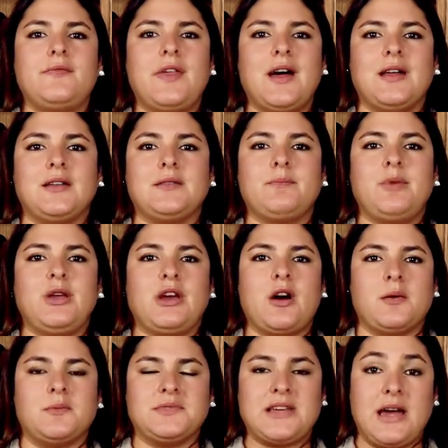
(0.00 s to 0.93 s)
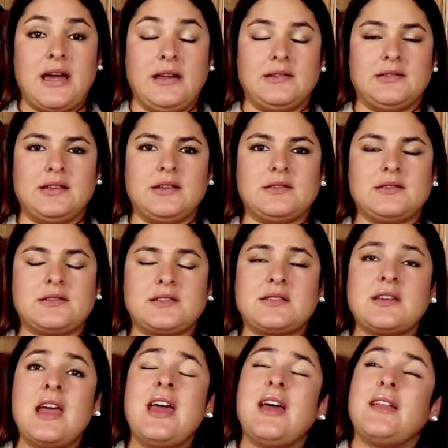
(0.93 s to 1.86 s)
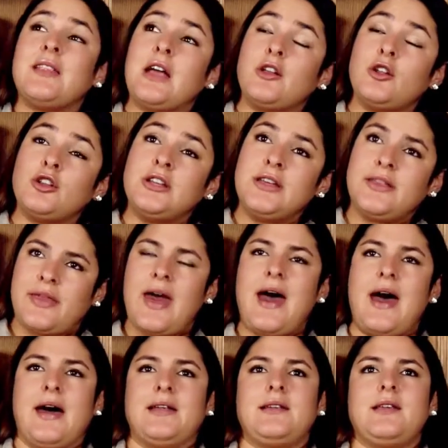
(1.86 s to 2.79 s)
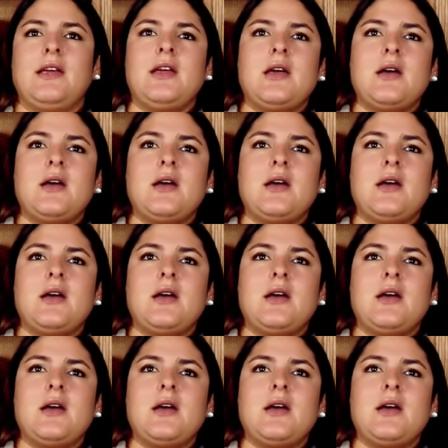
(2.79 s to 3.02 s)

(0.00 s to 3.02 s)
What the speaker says: that become scientists. Not only that,